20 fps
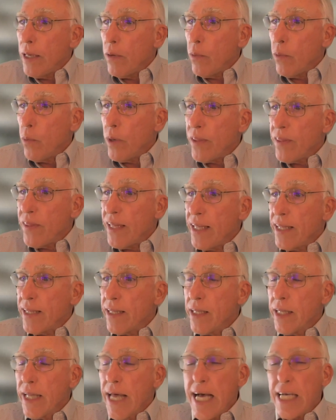within
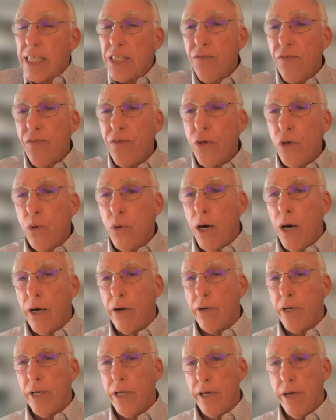the last few
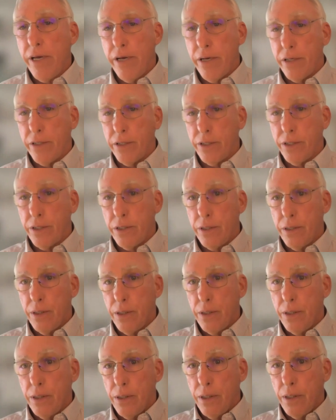hundred years,
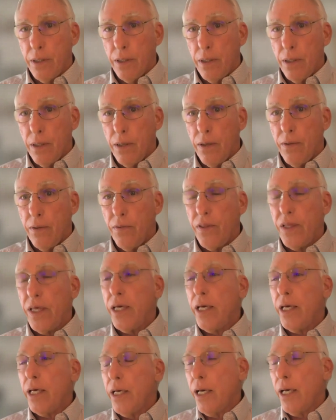
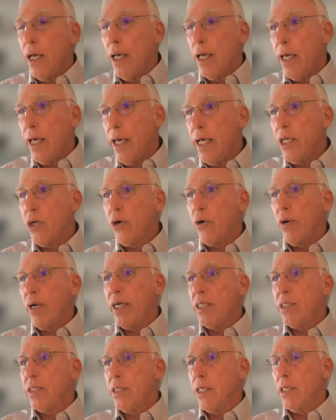the
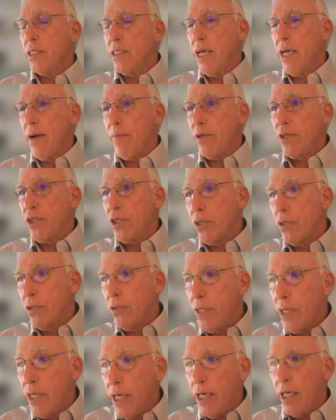increase in temperature,
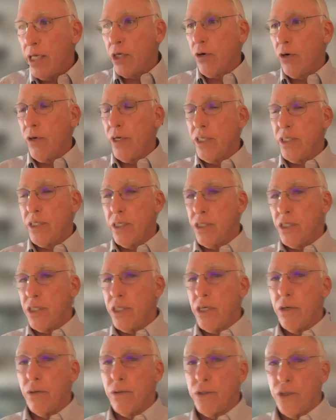the increase in
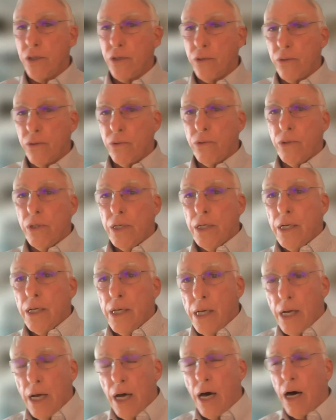CO2
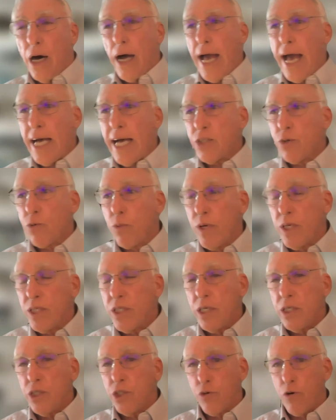has
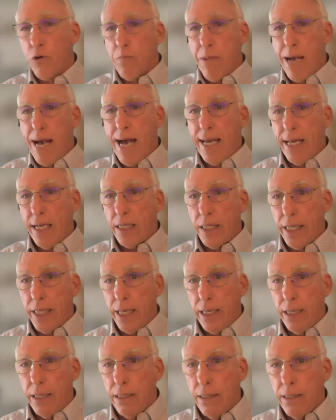risen
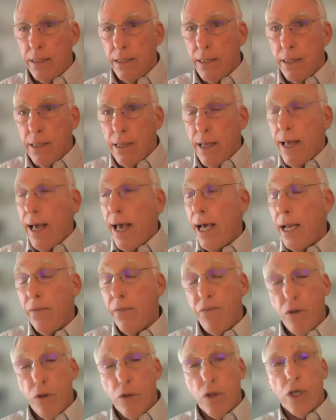dramatically. And
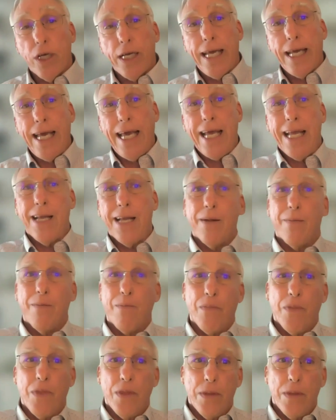if you look in
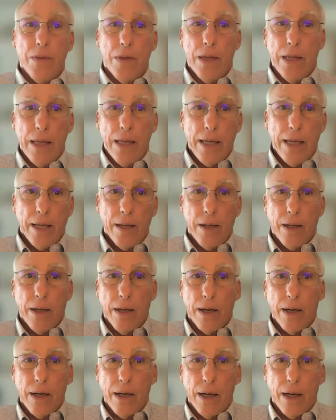
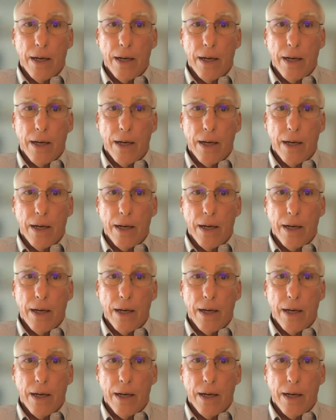the